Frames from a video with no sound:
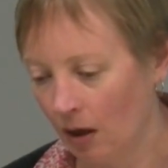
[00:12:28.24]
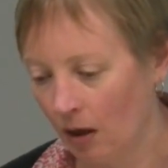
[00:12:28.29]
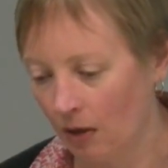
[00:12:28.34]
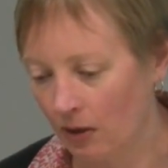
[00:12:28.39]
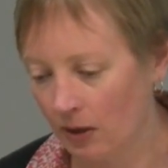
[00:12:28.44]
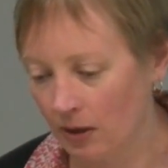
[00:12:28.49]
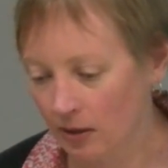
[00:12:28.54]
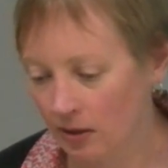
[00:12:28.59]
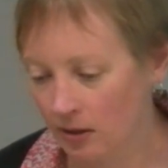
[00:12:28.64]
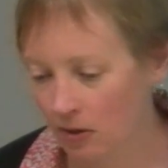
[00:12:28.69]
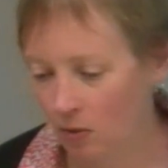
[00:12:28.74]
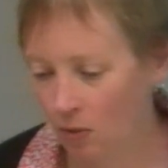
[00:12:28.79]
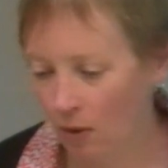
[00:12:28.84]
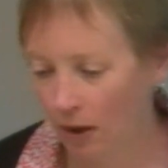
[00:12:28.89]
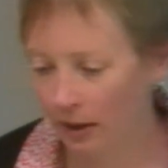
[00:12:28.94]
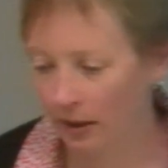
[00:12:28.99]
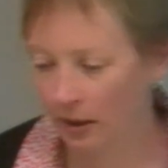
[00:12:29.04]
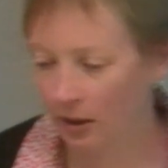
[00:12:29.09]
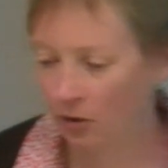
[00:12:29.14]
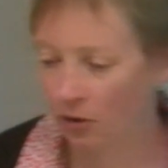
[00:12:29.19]
This is
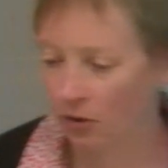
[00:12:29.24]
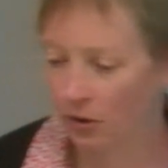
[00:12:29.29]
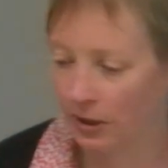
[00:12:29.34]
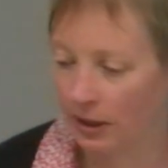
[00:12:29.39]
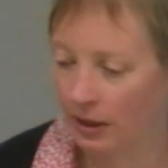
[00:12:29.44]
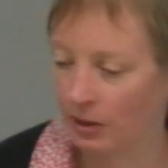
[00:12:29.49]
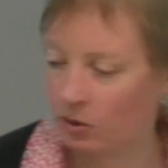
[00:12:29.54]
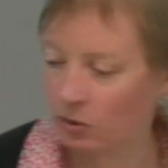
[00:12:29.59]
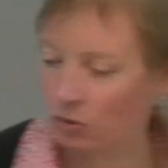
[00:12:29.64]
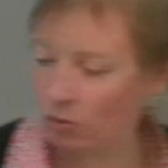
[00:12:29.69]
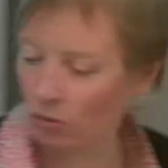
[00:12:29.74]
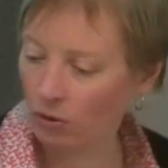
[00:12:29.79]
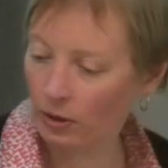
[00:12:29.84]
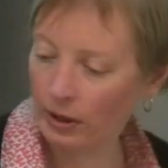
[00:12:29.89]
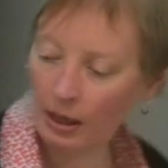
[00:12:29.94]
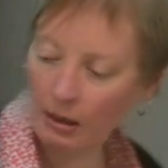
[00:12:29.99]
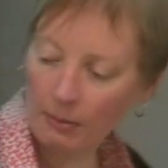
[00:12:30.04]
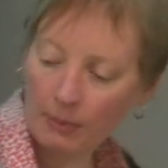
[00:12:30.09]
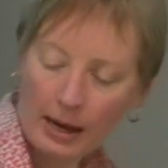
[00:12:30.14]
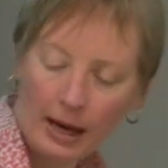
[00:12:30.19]
quite an interesting
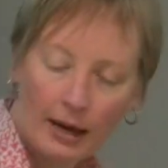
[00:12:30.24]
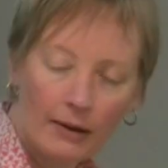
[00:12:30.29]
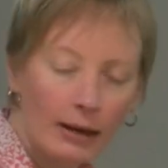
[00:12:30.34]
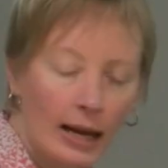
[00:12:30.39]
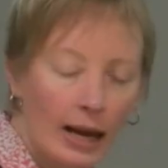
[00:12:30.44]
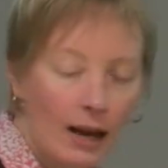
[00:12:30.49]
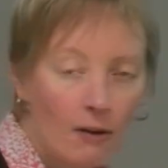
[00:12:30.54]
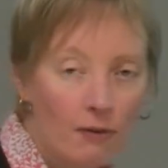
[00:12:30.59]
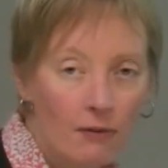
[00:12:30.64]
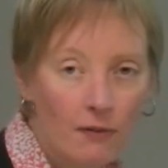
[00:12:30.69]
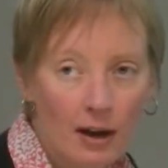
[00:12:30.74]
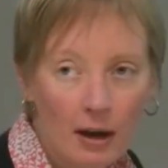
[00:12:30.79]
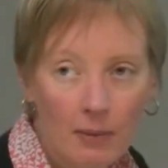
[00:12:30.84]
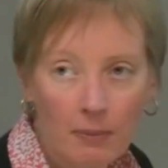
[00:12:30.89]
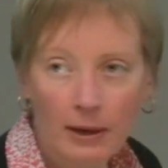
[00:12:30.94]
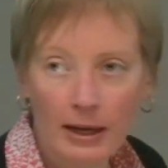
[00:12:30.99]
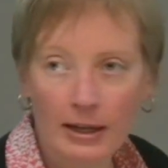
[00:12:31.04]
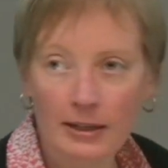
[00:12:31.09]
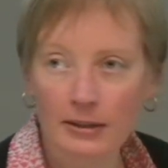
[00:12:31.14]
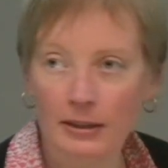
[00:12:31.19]
story about how far
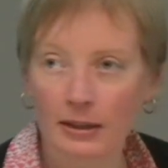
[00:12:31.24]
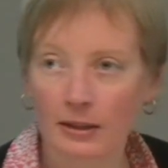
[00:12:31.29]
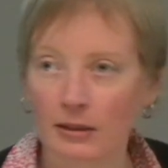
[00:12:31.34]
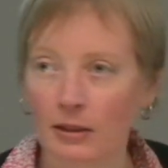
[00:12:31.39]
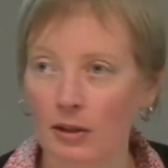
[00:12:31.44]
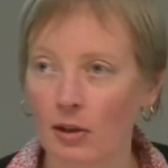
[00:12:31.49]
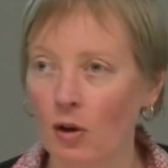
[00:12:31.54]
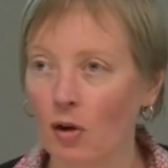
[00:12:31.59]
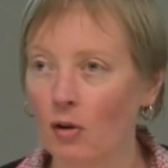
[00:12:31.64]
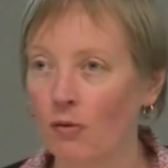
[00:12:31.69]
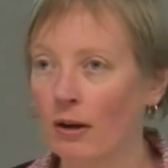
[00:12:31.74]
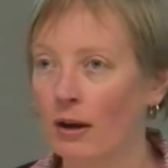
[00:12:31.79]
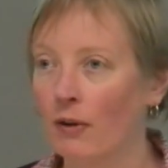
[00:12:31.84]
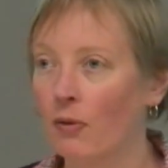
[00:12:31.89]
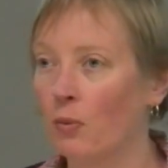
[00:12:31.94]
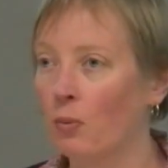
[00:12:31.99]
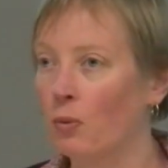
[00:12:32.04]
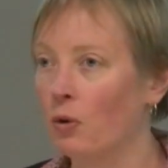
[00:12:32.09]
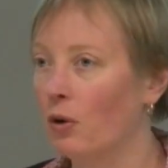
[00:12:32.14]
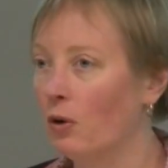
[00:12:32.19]
plastics can go around
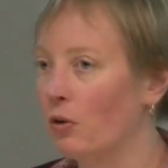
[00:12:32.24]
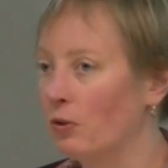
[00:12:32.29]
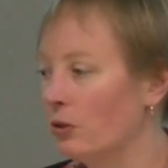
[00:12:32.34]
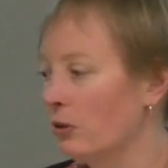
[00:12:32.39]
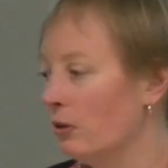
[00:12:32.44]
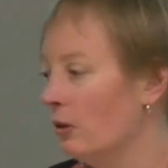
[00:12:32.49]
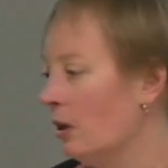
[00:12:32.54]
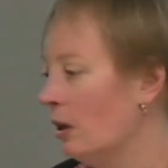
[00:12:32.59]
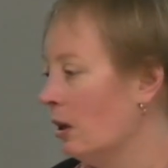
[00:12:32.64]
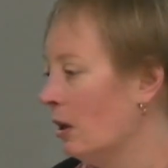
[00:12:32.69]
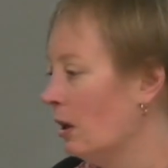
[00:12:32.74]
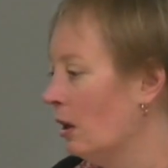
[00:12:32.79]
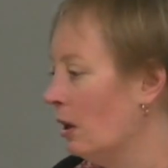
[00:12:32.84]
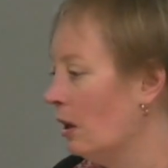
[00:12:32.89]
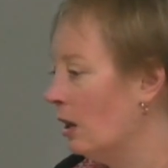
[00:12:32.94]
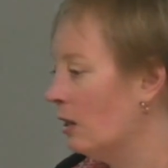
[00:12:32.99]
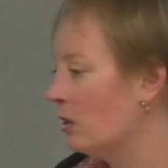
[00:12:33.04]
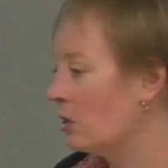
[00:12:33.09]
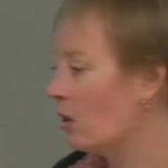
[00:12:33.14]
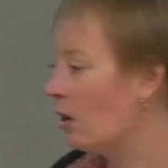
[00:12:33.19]
the world.
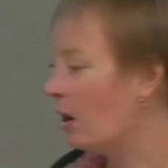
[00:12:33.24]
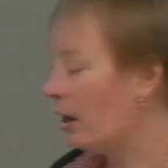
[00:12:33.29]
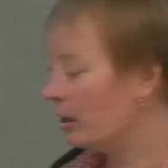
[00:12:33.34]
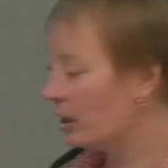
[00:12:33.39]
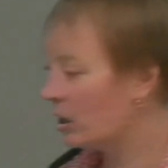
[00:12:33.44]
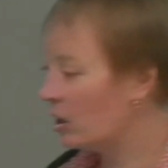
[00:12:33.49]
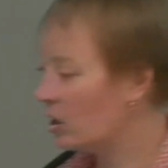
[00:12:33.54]
It's kind of